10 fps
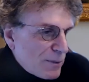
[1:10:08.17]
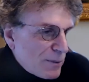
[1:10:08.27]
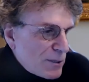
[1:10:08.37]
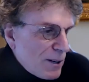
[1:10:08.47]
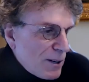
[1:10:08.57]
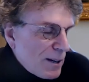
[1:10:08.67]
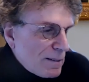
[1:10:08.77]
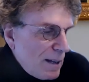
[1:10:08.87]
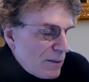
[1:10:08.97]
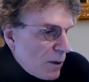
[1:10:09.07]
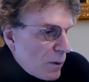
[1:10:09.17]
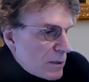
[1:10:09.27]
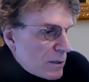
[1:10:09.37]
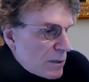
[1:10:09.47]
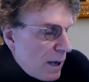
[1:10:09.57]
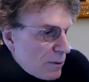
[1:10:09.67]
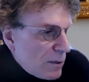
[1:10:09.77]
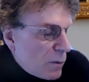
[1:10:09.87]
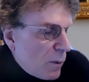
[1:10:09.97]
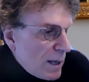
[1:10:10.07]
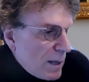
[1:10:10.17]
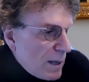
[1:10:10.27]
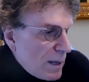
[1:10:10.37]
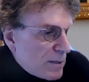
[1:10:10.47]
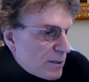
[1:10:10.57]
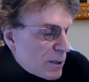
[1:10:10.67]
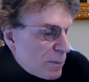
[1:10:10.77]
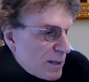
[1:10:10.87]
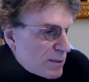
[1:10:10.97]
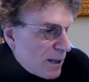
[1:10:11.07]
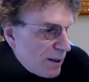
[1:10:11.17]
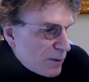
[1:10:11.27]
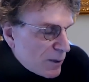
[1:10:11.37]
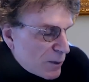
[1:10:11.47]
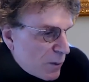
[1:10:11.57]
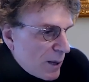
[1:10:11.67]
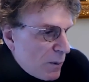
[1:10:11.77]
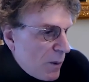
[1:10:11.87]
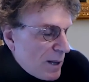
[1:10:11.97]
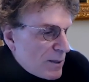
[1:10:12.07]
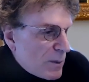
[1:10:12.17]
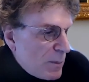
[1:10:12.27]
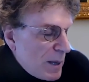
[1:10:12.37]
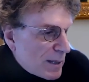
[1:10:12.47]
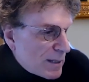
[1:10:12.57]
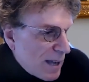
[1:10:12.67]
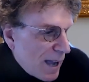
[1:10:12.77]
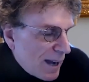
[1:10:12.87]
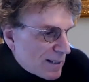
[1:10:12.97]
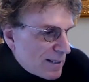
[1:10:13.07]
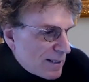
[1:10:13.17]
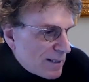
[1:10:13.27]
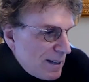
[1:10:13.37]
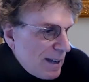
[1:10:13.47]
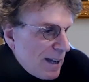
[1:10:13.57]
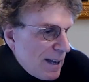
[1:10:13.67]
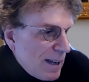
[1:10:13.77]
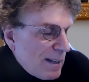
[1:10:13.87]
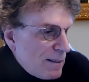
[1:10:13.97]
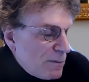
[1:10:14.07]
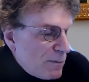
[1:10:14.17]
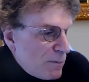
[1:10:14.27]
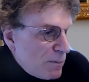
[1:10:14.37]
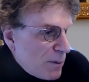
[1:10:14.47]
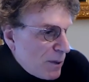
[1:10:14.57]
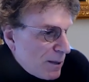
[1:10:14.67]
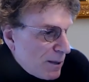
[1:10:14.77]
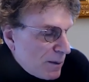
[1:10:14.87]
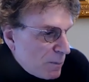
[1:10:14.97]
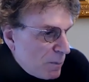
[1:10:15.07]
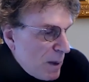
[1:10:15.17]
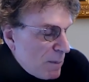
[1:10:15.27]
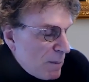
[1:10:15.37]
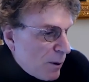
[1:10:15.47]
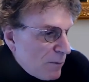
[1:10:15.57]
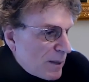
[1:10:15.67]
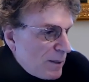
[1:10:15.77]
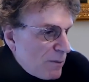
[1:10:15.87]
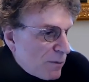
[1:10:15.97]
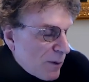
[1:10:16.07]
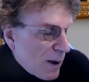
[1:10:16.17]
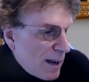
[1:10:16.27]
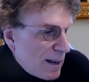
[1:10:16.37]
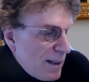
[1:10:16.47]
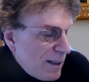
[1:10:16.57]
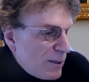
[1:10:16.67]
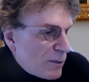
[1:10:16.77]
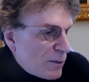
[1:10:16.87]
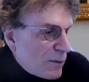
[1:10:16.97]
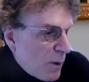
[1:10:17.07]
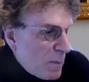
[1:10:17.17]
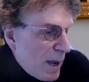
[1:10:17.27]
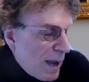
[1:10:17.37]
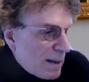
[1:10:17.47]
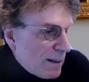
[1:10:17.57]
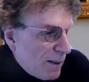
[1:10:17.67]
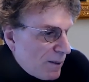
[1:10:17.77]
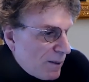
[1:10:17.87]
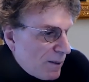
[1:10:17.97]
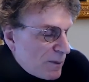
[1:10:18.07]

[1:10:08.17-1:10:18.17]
sure. So there was 120 participants, 121 to be exact. And to be perfectly frank, this format of